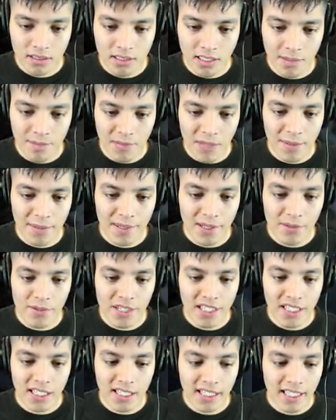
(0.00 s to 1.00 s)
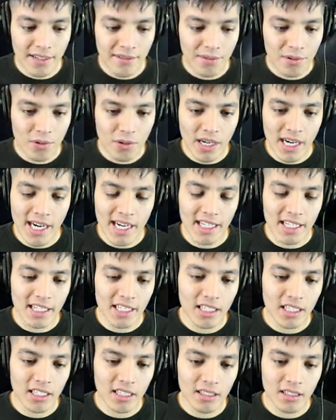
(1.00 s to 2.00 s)
Okay, maybe we can give
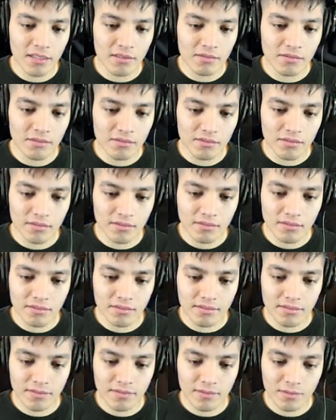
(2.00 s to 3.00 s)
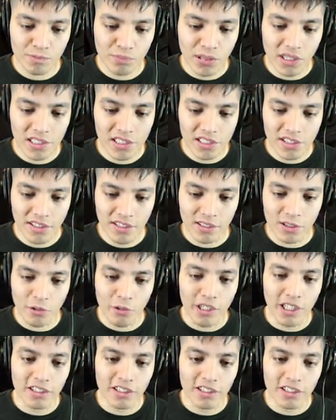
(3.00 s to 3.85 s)
Granny a pusher in the